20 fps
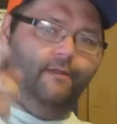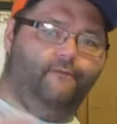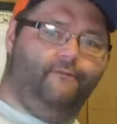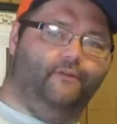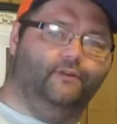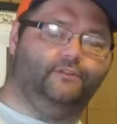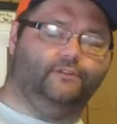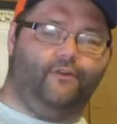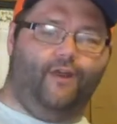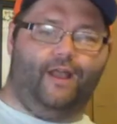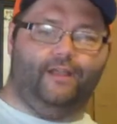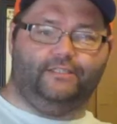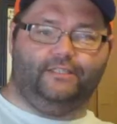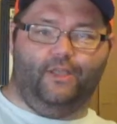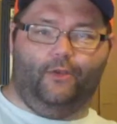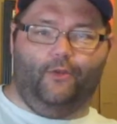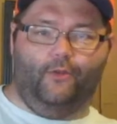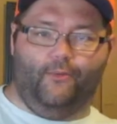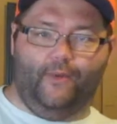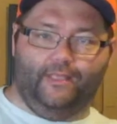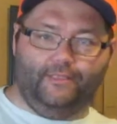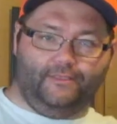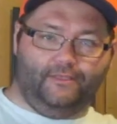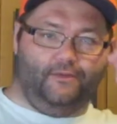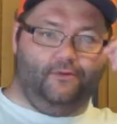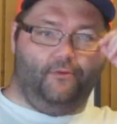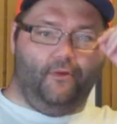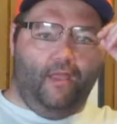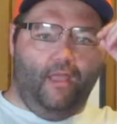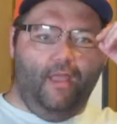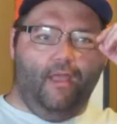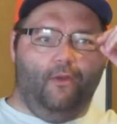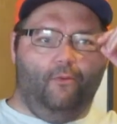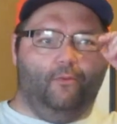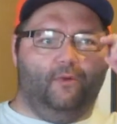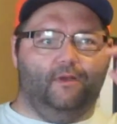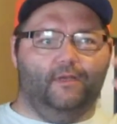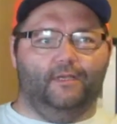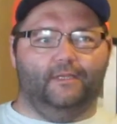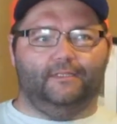First garage sale we went to
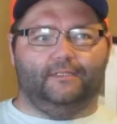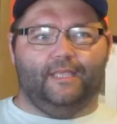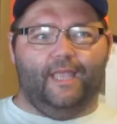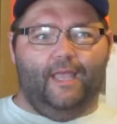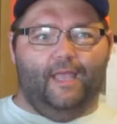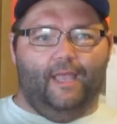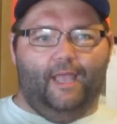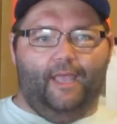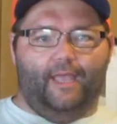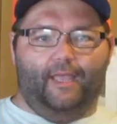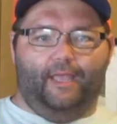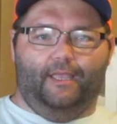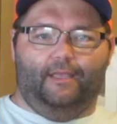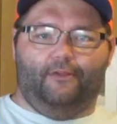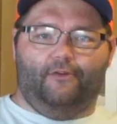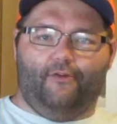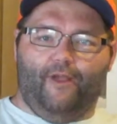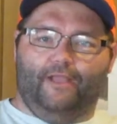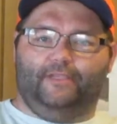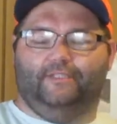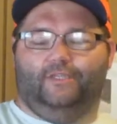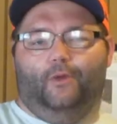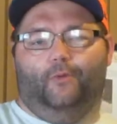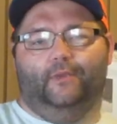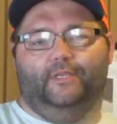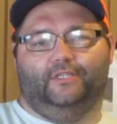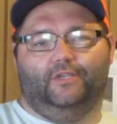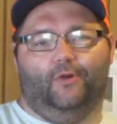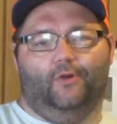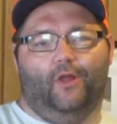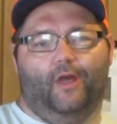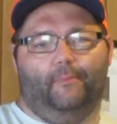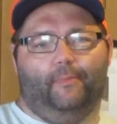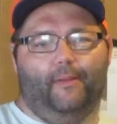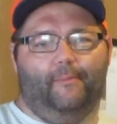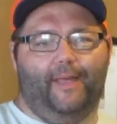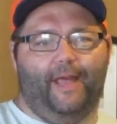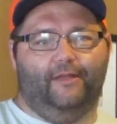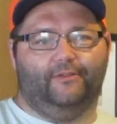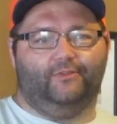was a garage sale. We showed up
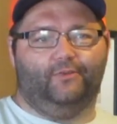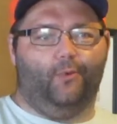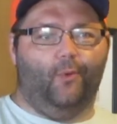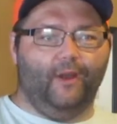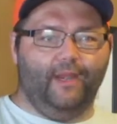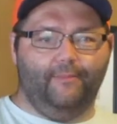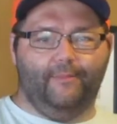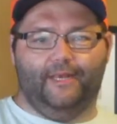about 20